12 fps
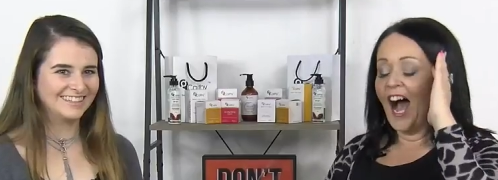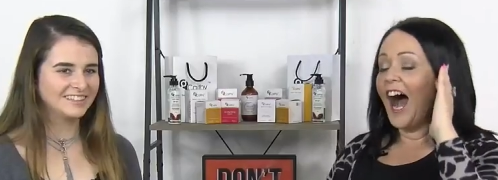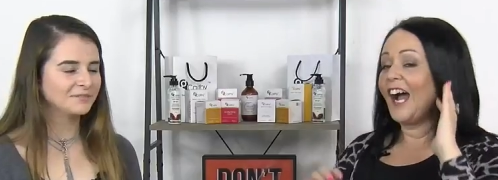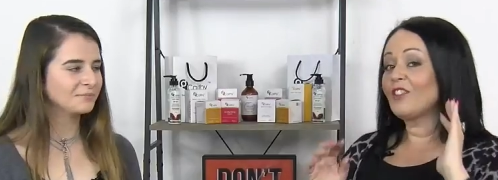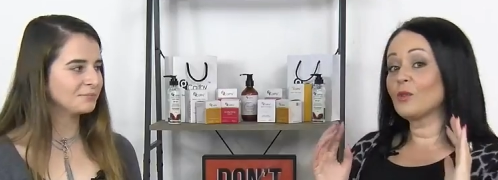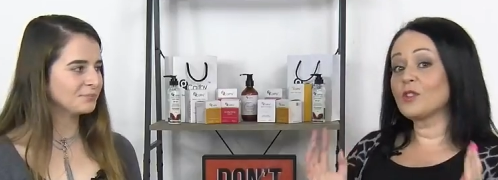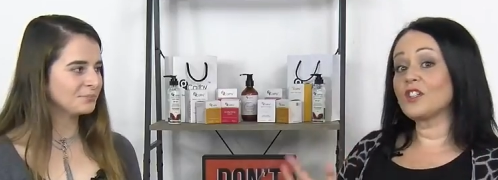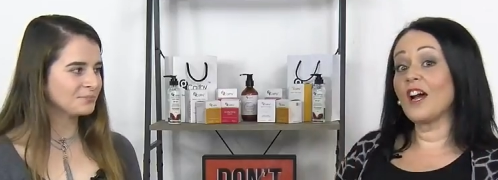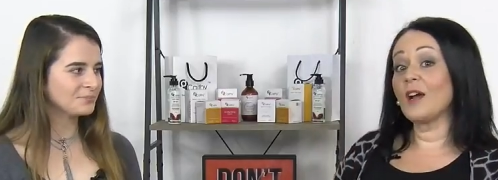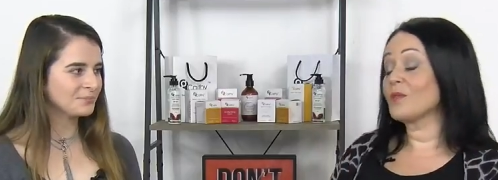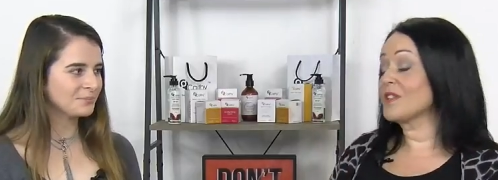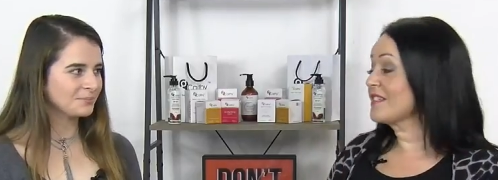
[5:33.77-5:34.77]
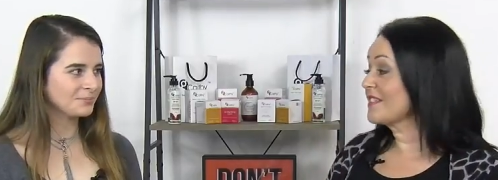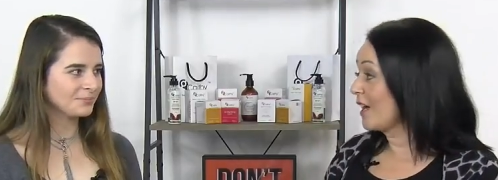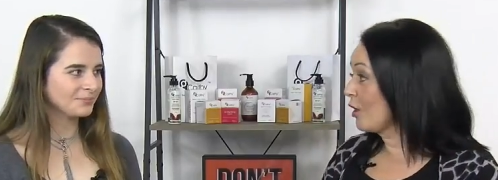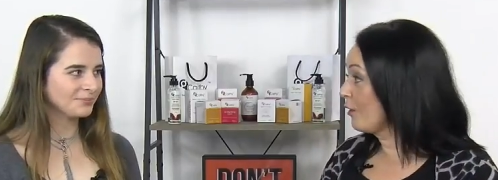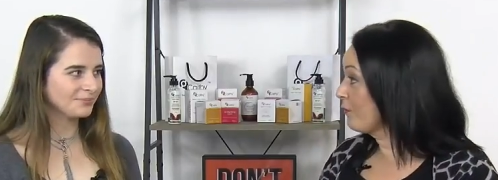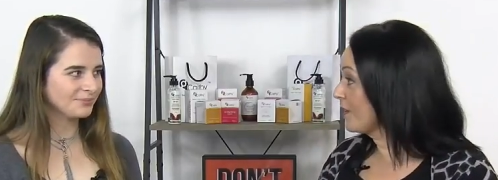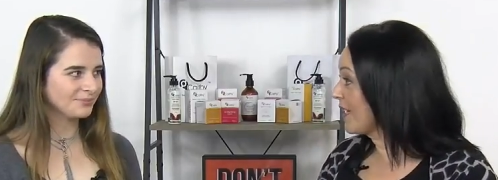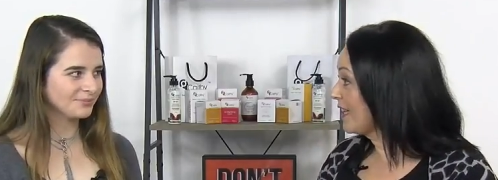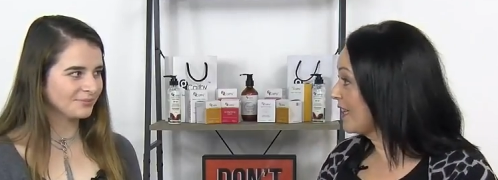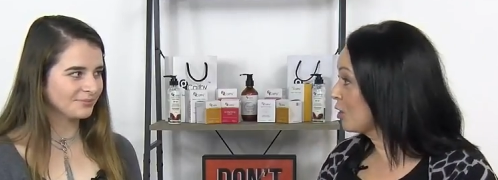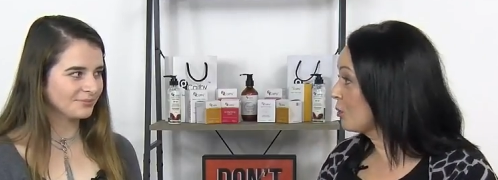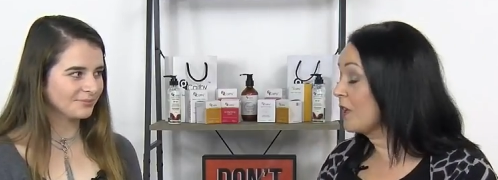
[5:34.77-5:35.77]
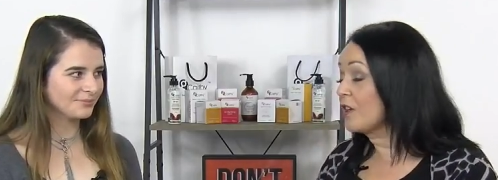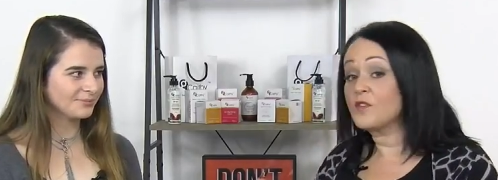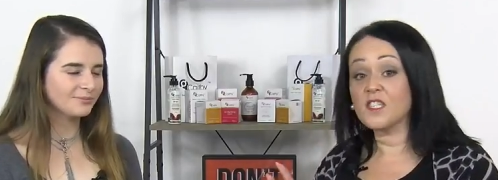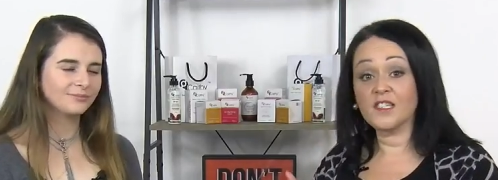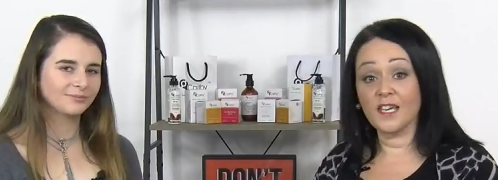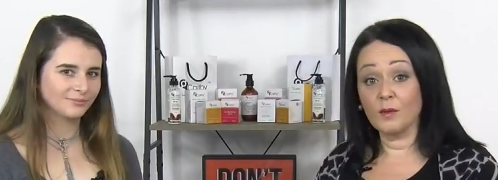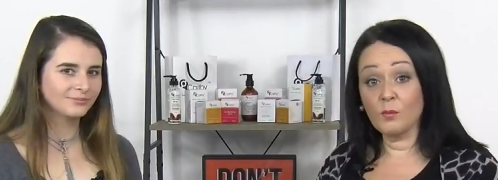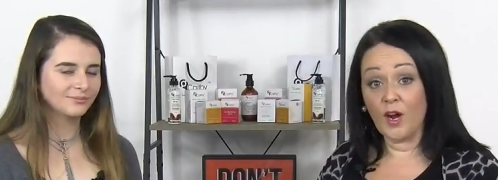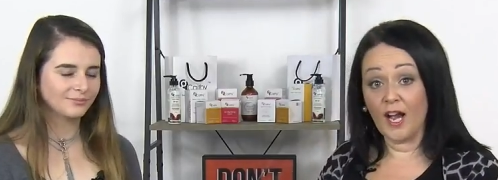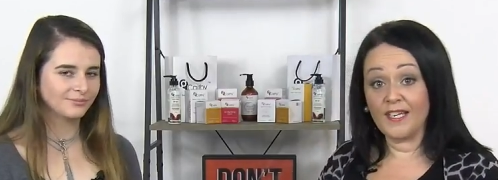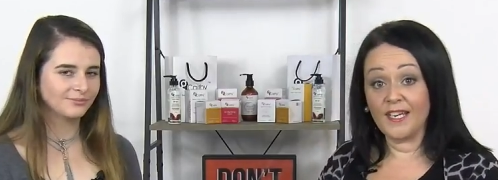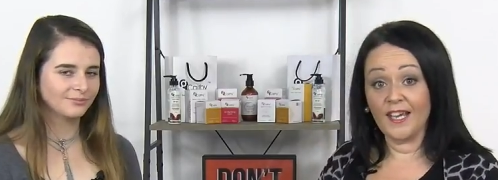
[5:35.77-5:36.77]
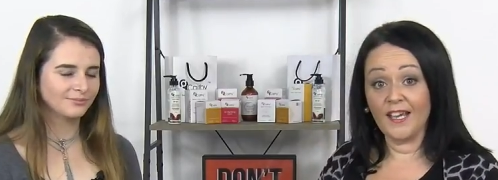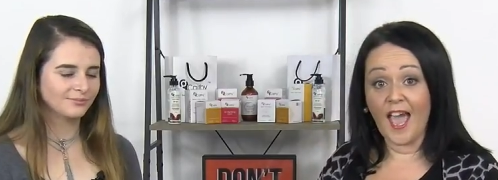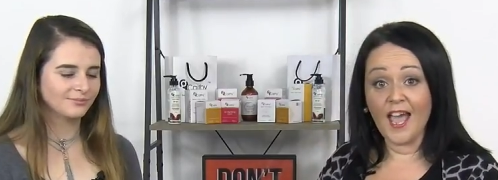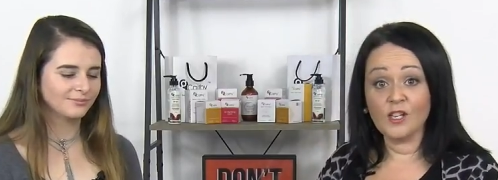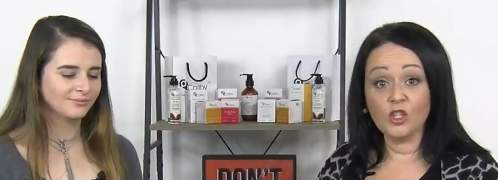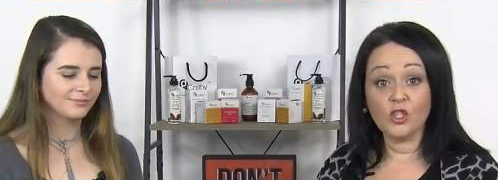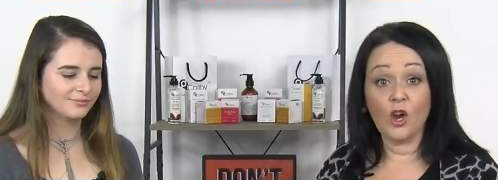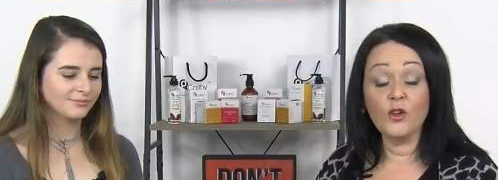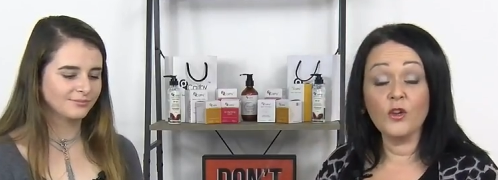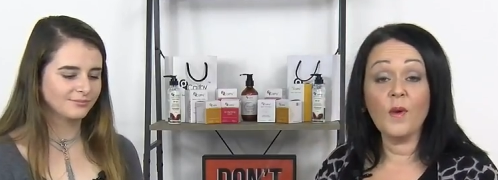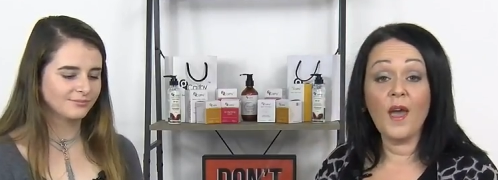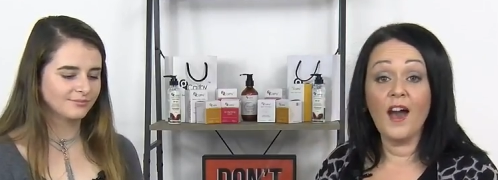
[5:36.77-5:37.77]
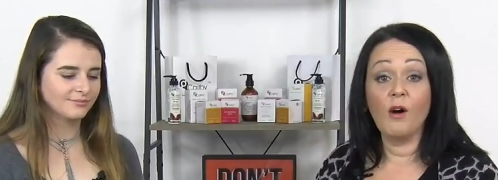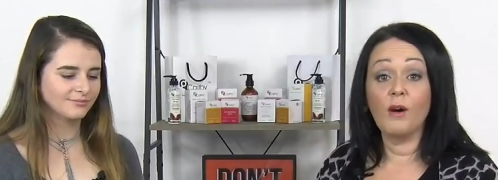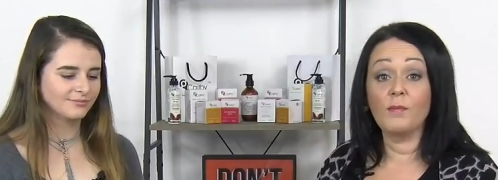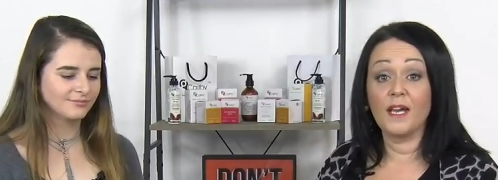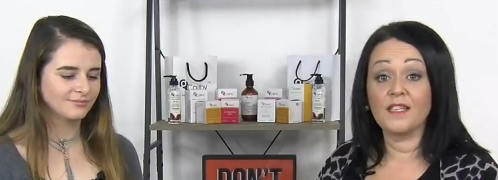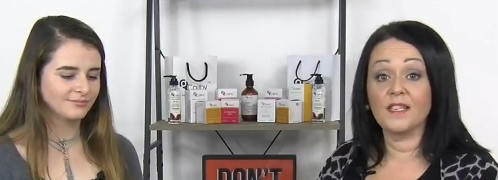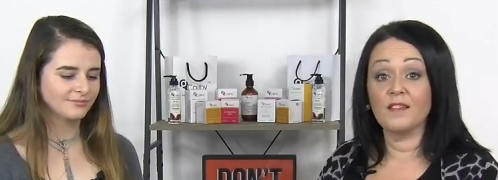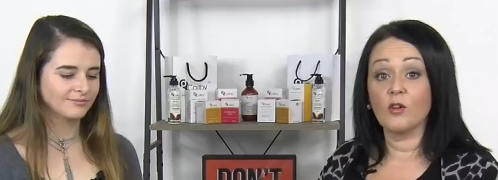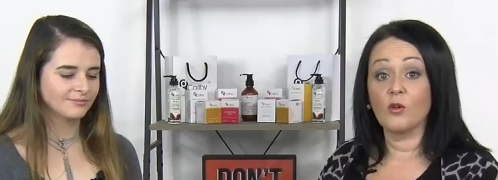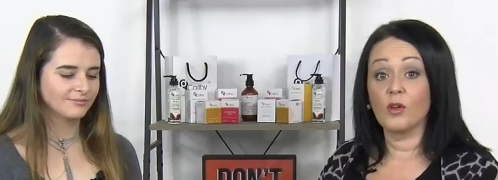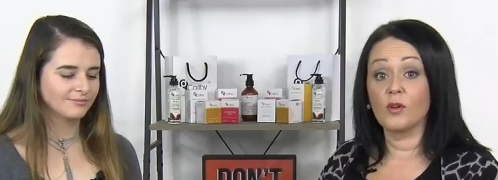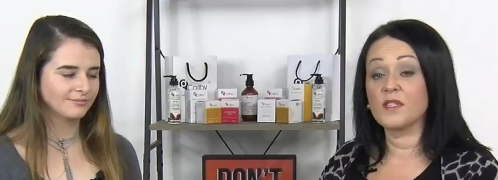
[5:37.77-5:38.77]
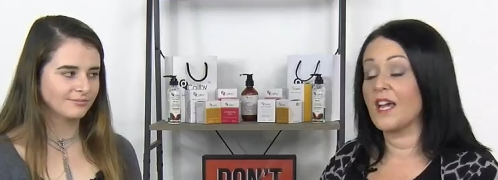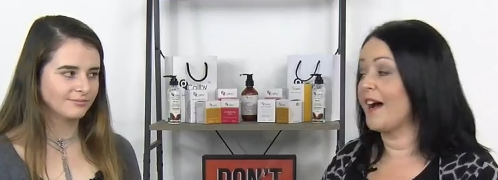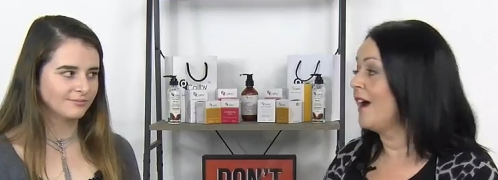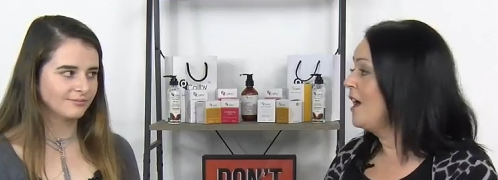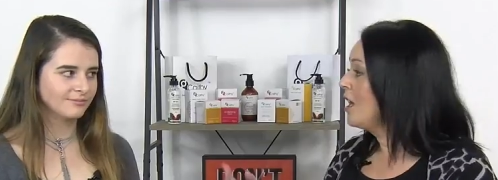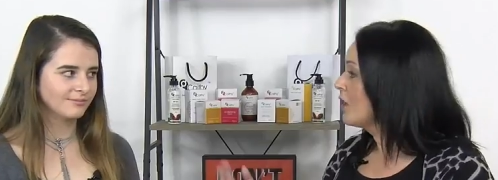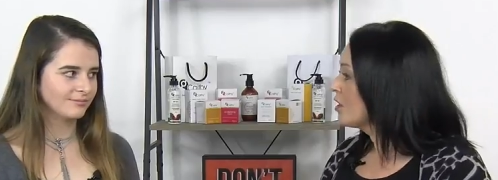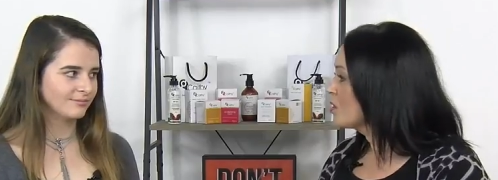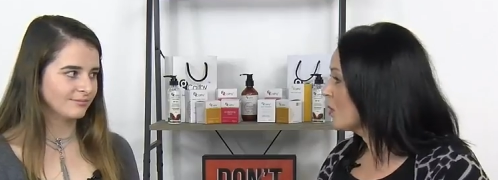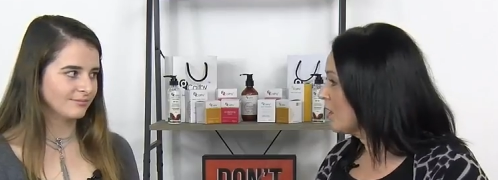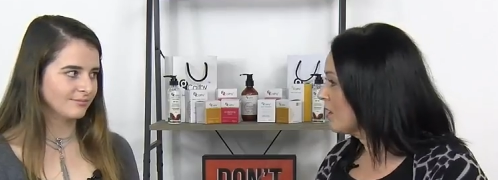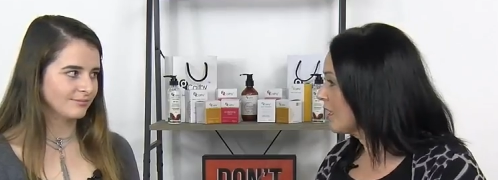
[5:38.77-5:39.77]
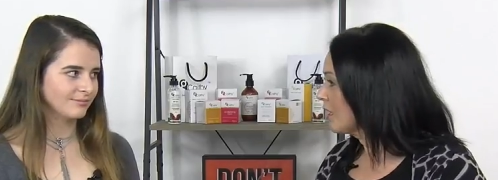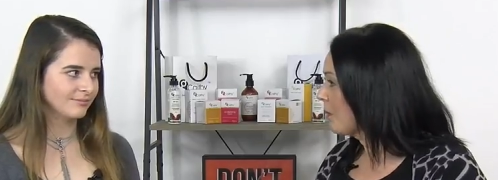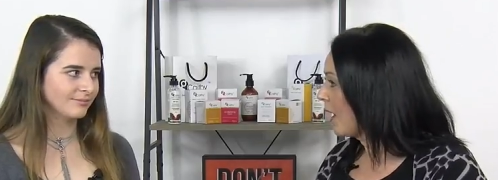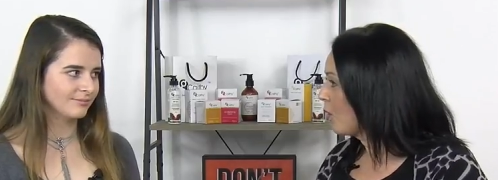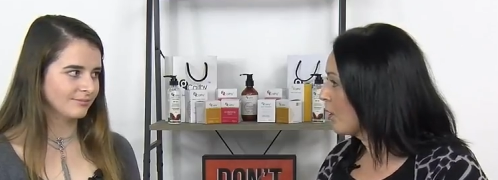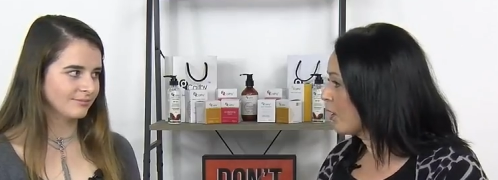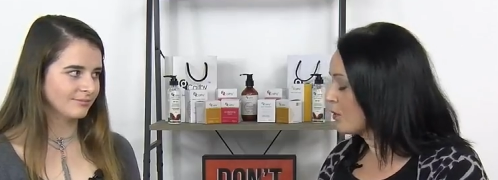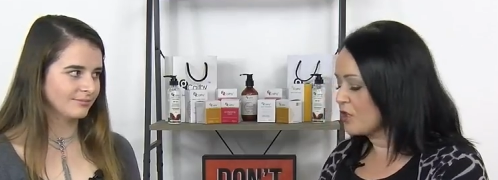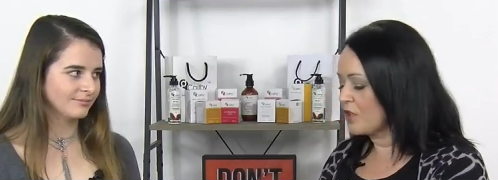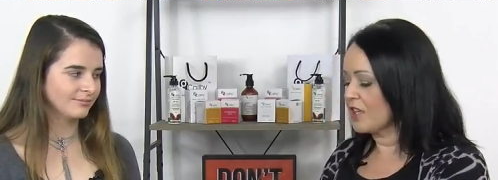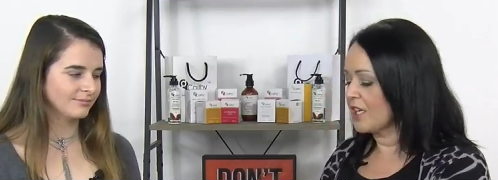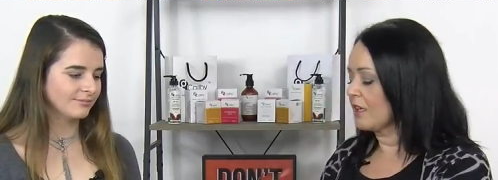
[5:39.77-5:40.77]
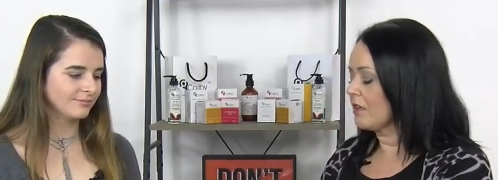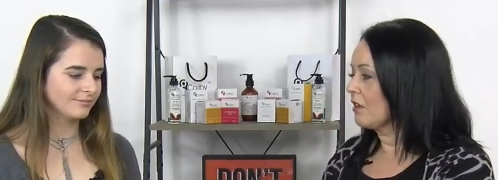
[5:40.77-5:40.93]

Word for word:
Speaker 1: I thought tonight we'd start off with a little bit of skin brightening and show you how amazing the oils are. Because when you think about oils, you think you're